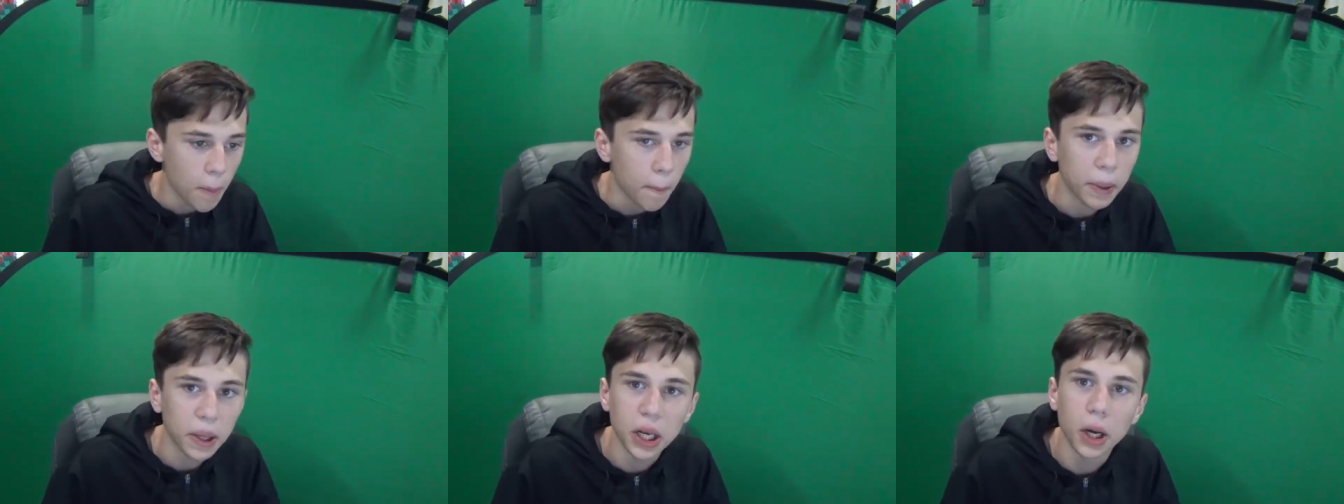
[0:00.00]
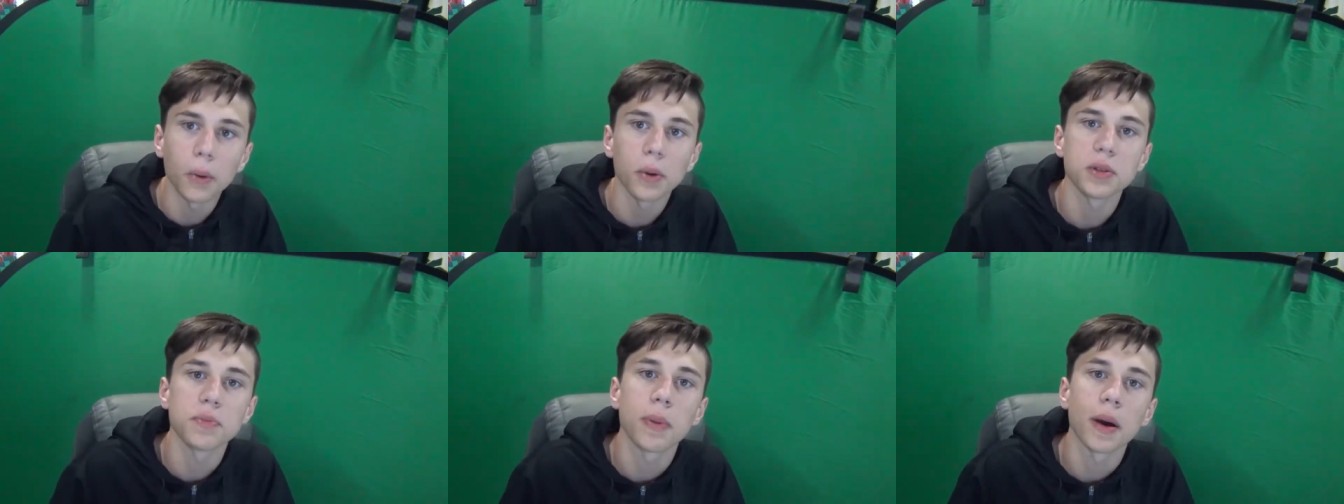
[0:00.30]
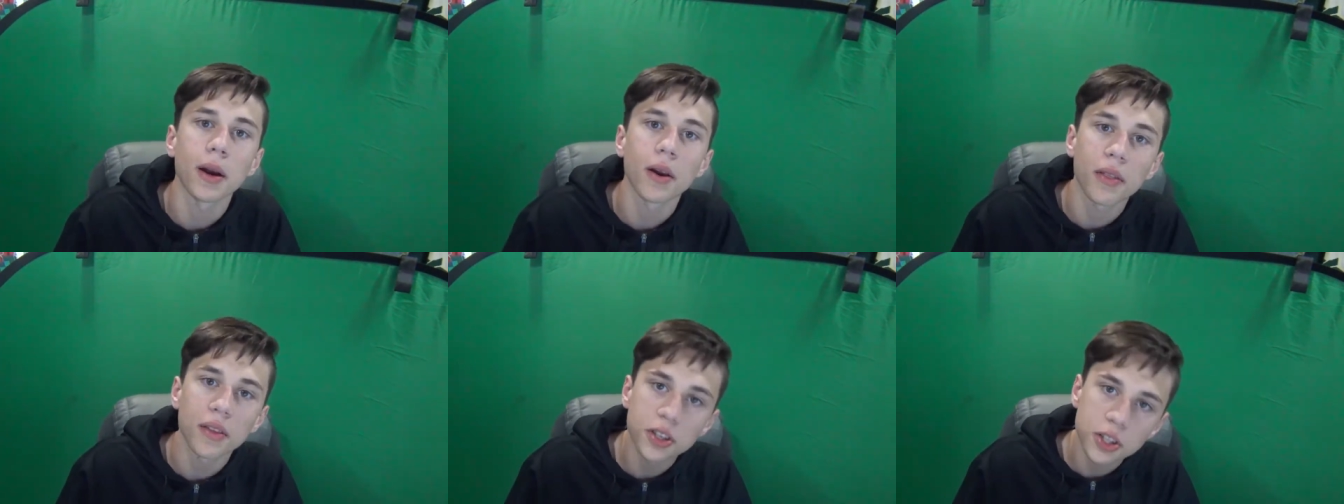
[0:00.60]
But you know what's
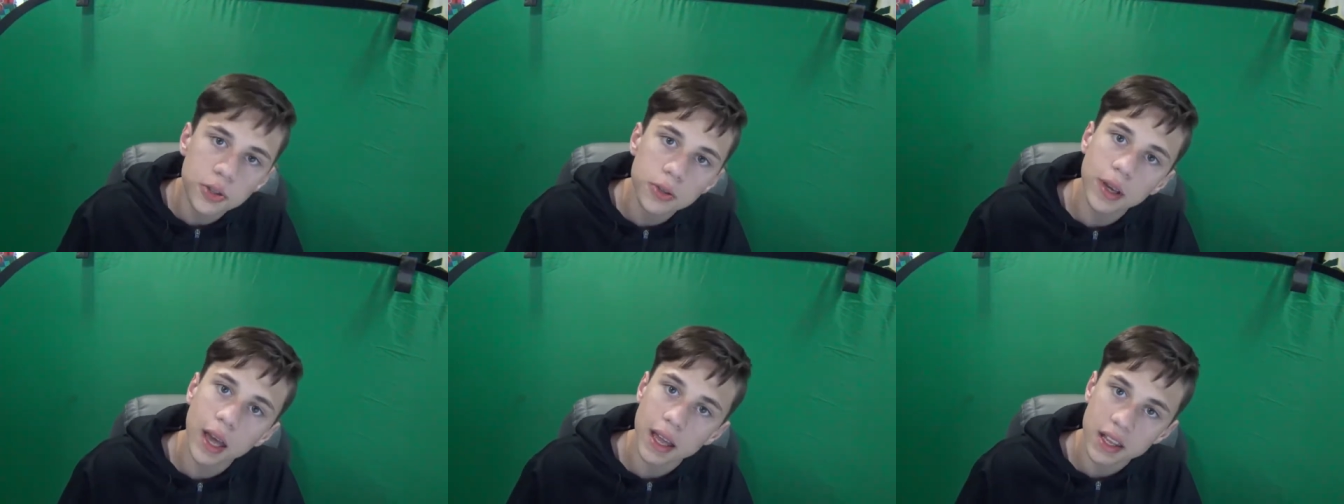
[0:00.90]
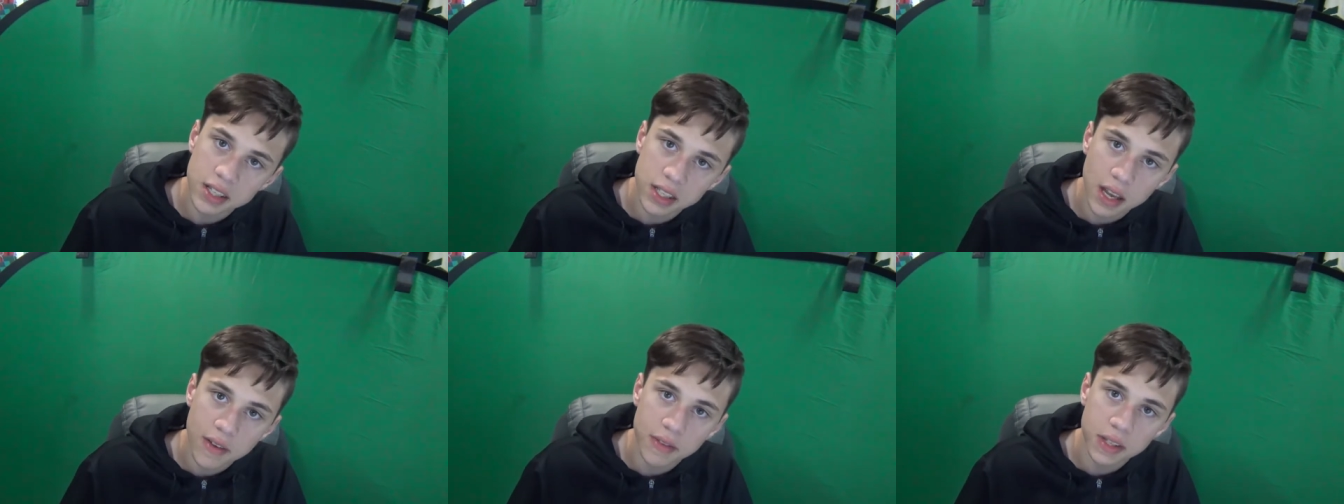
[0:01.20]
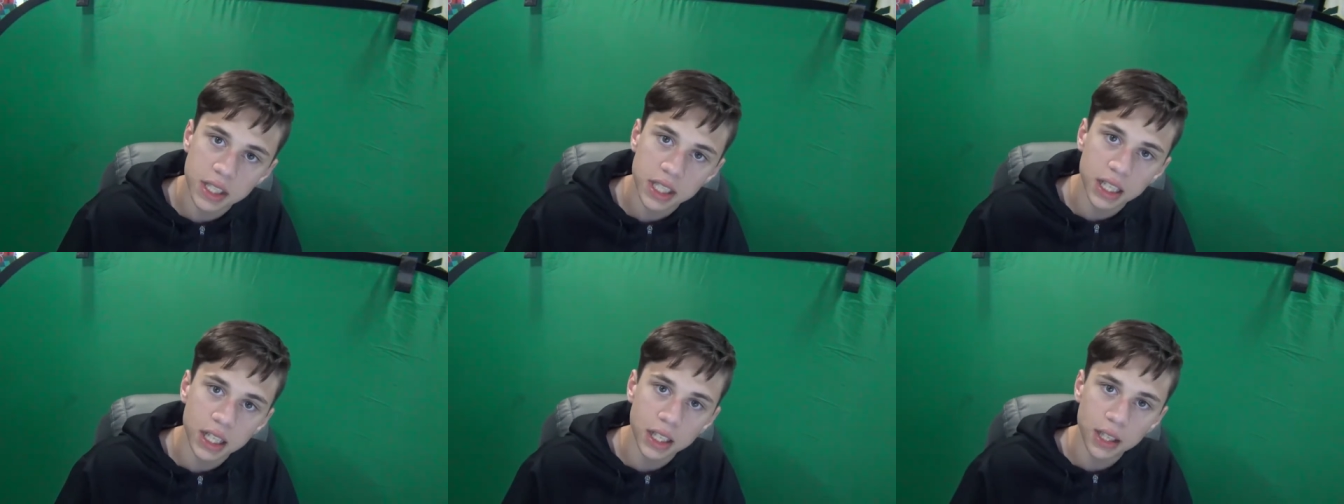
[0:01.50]
better than
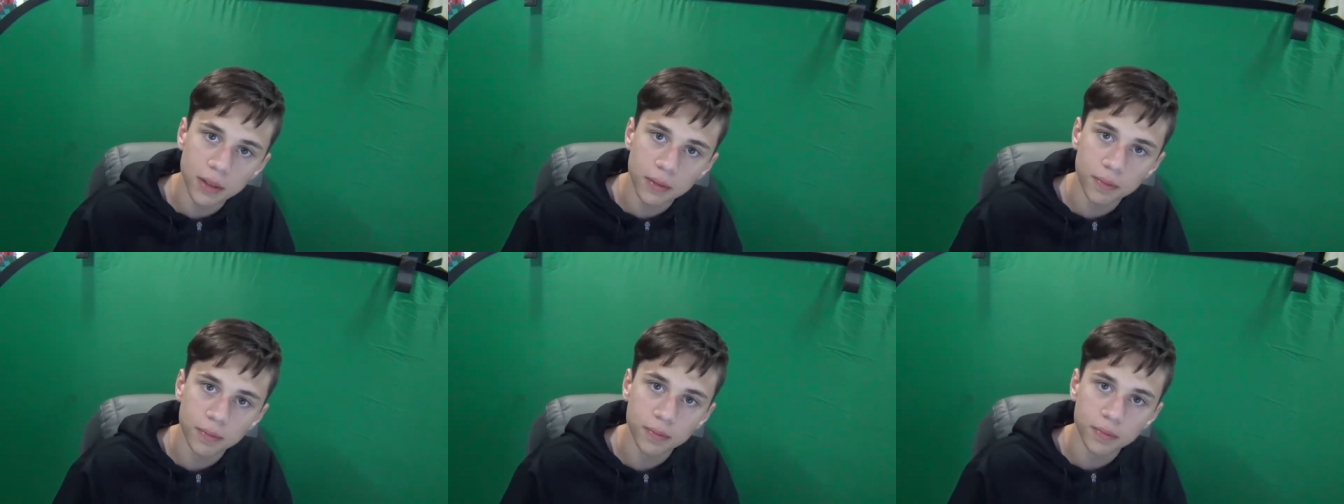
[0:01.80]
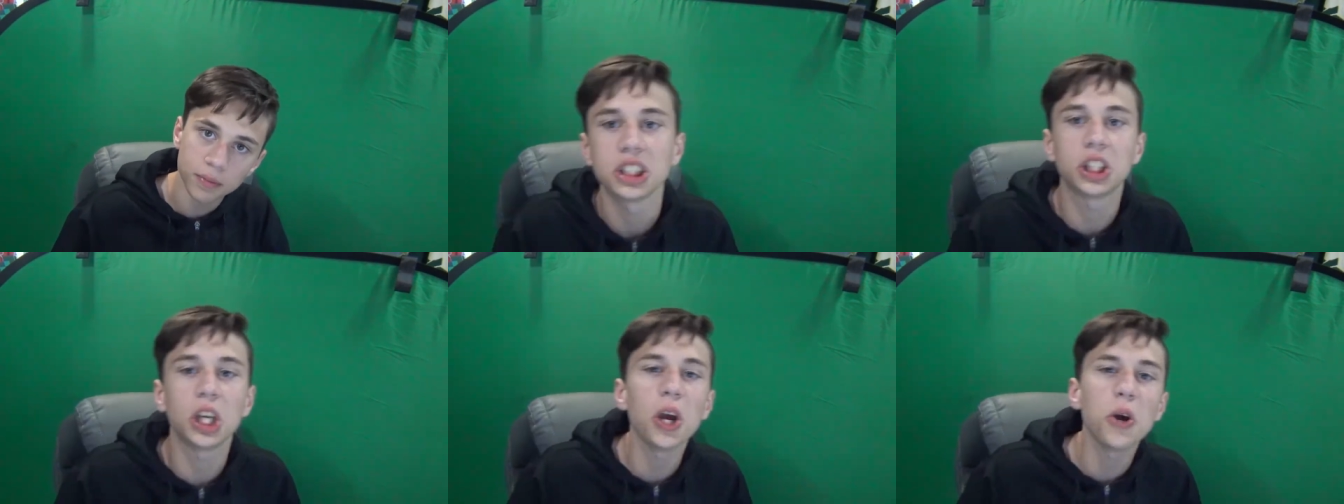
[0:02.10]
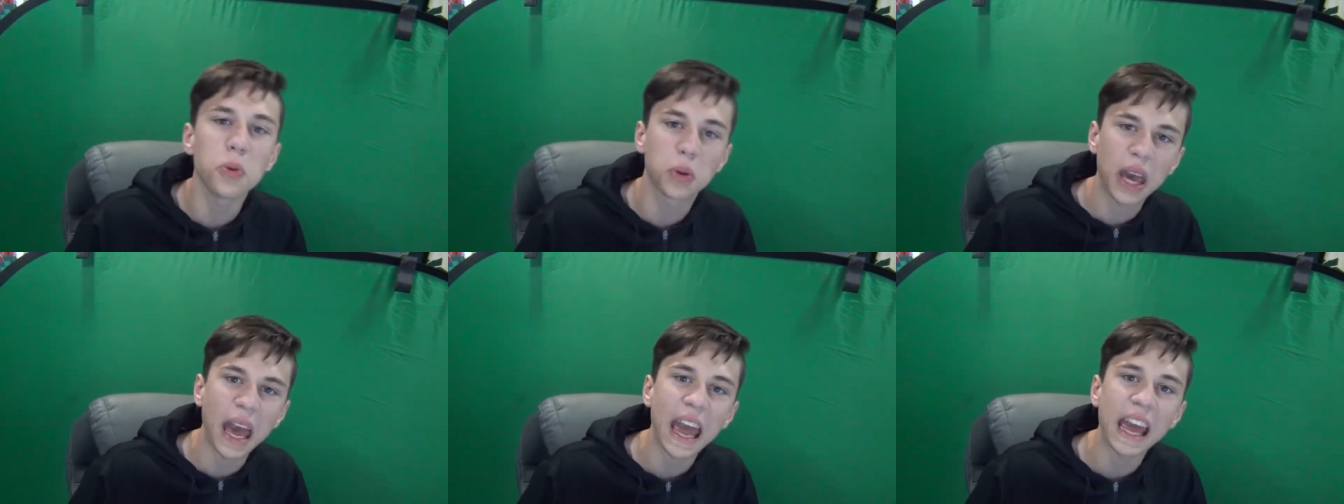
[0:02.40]
2K17?
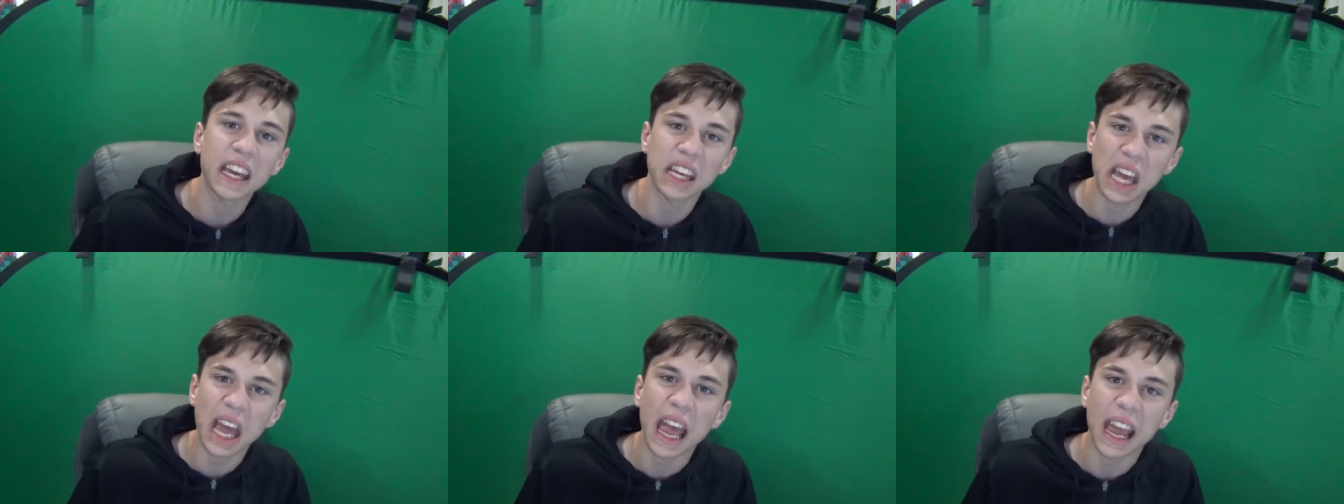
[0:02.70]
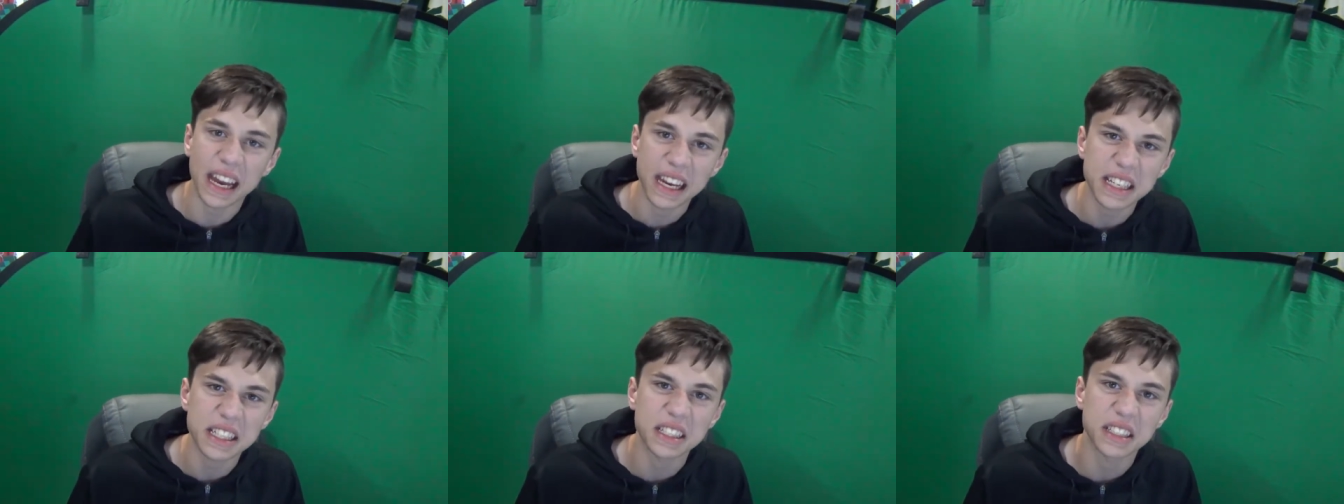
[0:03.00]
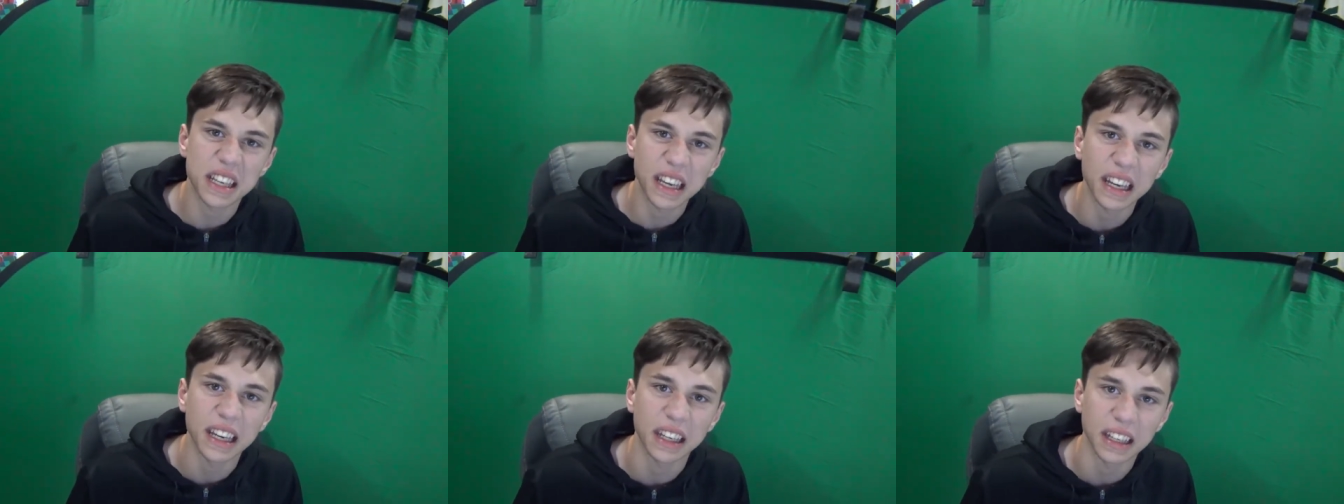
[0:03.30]

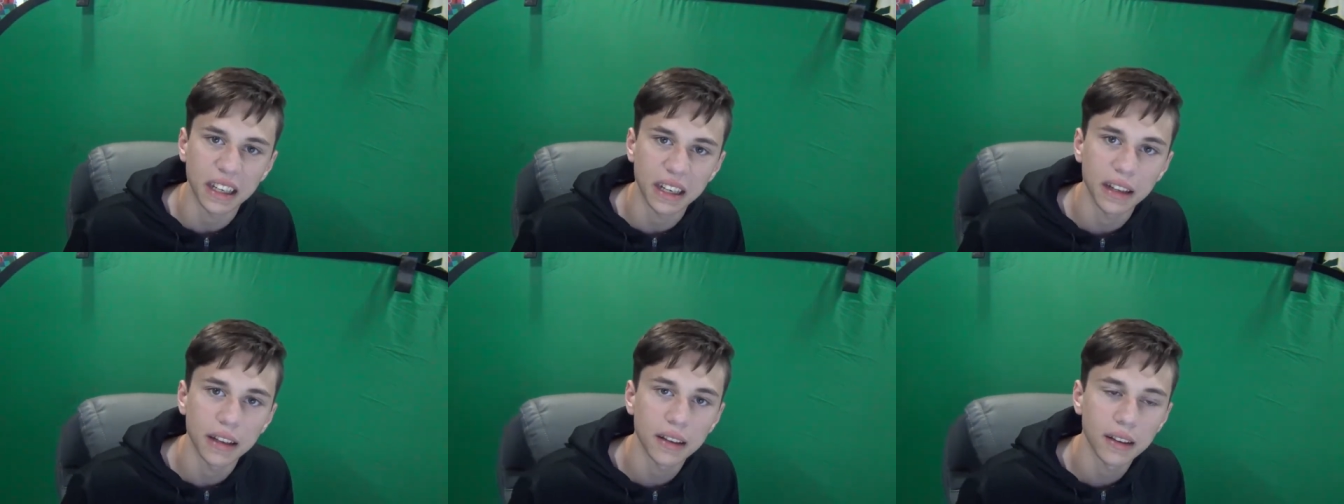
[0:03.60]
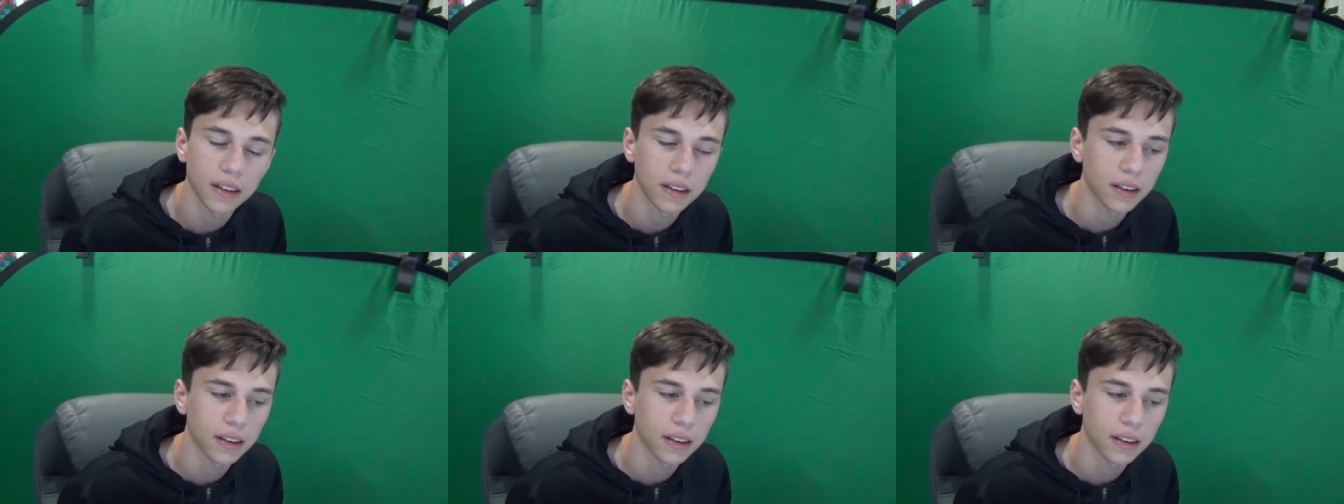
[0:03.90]
2K18.